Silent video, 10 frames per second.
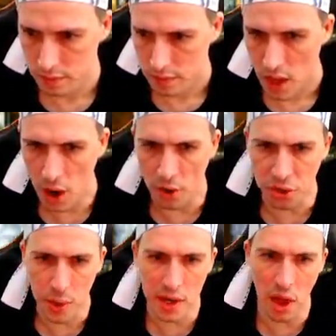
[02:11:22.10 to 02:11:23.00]
I got
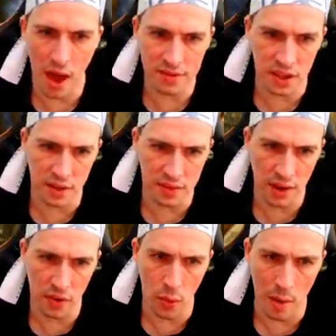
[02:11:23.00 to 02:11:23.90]
3 lives left,
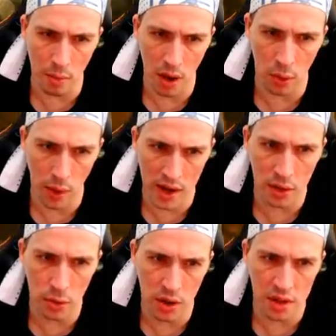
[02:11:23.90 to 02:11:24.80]
everyone, by the way,
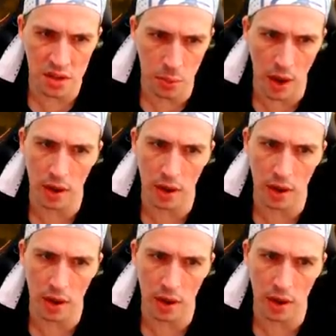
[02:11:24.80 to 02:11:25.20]
including this one.